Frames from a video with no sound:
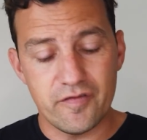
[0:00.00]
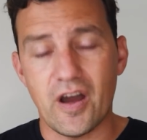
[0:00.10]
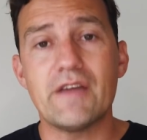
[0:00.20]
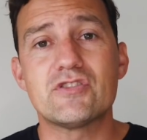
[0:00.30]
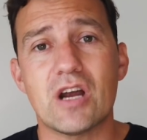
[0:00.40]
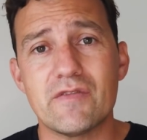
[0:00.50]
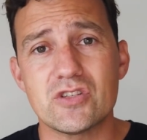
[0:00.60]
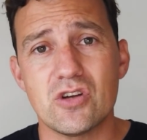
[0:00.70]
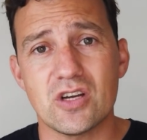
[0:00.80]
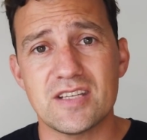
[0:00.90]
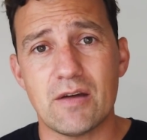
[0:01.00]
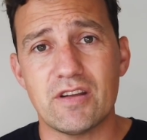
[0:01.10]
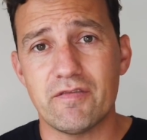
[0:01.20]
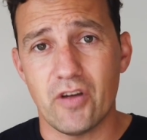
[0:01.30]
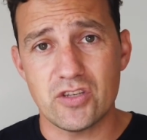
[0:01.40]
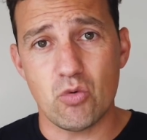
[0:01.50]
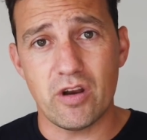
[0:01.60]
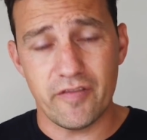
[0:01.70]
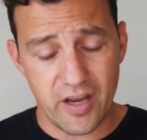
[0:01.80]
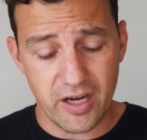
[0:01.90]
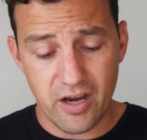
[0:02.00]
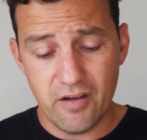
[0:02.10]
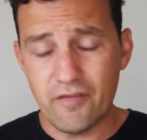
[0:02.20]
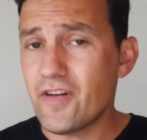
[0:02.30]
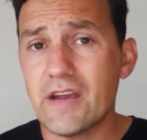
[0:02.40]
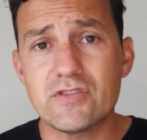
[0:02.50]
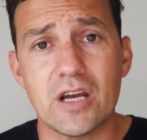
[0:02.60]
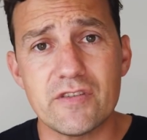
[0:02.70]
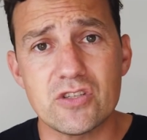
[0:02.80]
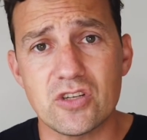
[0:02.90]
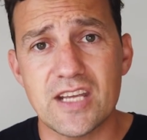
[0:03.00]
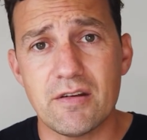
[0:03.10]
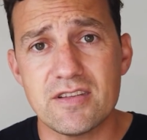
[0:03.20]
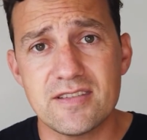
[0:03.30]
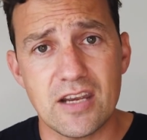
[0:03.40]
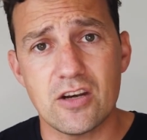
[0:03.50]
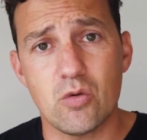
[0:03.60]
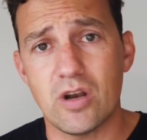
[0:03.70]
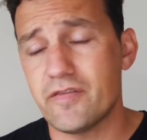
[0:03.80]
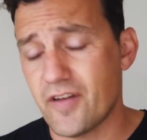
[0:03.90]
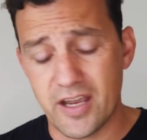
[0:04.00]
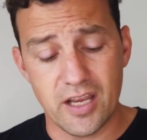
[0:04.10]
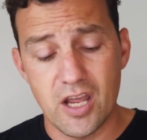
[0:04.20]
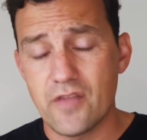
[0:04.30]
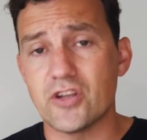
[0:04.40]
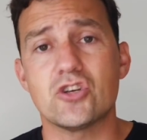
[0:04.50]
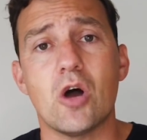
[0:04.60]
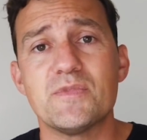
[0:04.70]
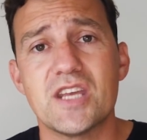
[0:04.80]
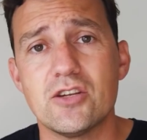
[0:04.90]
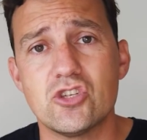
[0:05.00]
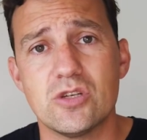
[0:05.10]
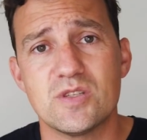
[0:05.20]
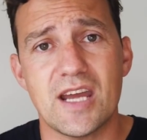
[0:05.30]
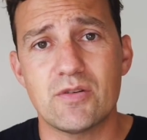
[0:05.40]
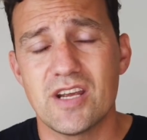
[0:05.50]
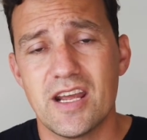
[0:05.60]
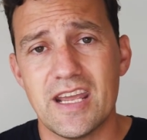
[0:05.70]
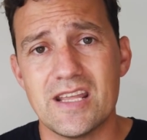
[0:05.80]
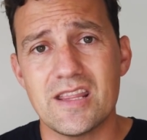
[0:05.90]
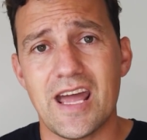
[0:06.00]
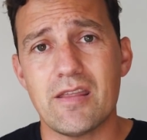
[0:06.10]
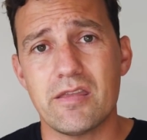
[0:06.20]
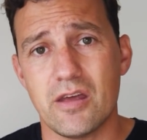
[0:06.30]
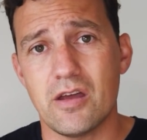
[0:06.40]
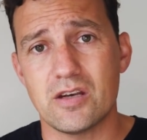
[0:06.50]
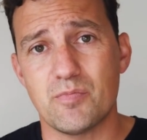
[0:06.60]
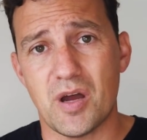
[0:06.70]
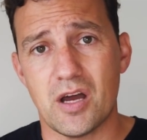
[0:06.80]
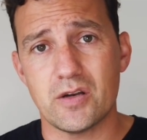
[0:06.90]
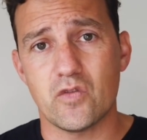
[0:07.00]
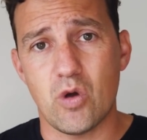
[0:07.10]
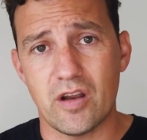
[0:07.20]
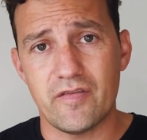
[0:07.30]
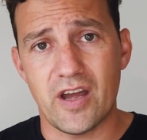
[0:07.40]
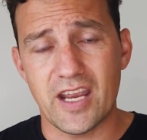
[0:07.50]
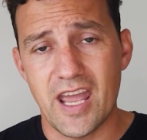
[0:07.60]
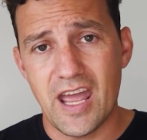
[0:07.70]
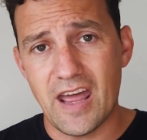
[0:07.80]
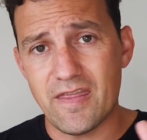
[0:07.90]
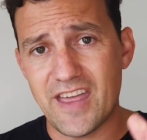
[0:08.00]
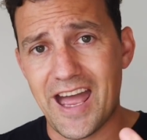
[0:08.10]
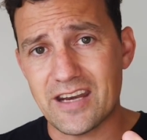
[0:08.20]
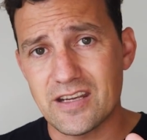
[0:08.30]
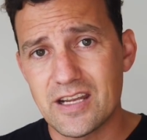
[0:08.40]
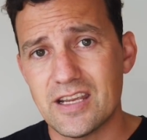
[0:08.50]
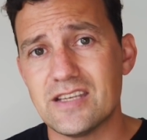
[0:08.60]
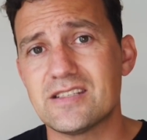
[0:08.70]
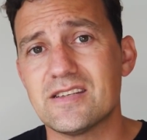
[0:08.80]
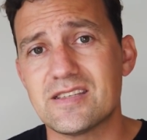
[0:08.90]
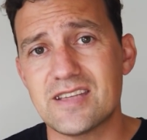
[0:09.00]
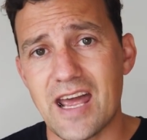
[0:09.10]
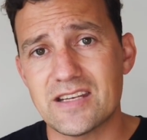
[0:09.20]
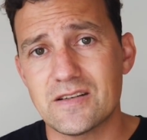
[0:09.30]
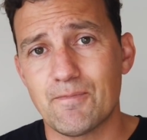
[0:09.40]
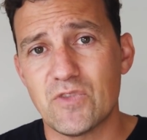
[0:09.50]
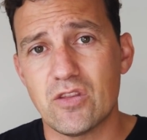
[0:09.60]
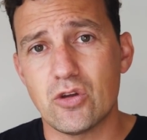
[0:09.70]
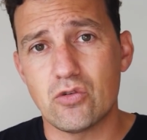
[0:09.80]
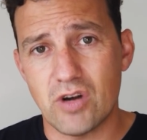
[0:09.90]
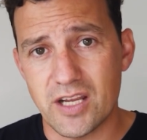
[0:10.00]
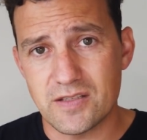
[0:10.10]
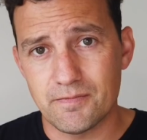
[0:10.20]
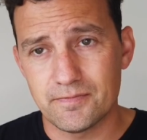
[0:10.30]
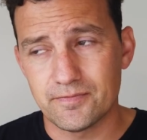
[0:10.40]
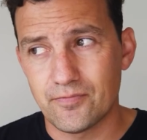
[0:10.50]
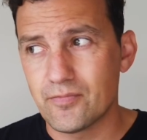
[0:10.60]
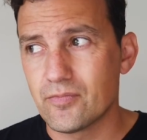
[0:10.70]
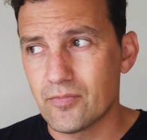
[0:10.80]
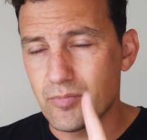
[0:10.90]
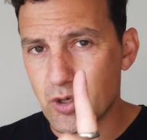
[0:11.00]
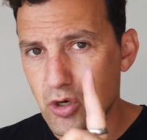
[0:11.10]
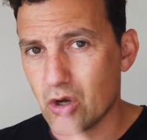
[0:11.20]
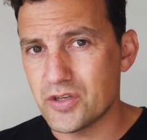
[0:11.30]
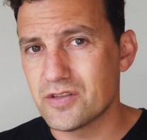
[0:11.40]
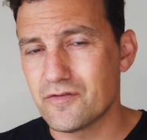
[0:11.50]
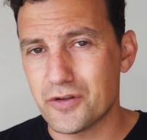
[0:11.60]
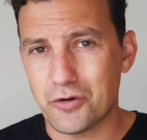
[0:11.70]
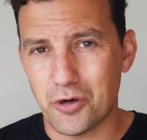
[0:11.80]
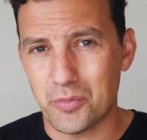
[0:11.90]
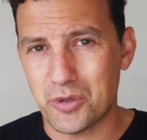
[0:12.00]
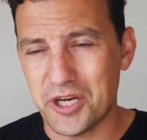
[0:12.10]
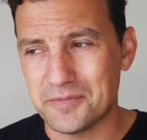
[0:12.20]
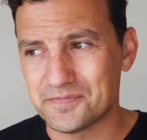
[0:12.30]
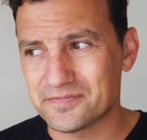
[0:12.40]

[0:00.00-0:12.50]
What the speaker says: 5 drivers knocked out in first qualifying, 5 drivers knocked out in second qualifying, the top 10 shootout in that third part of qualifying, and that is to set the grid, but not for the Grand Prix.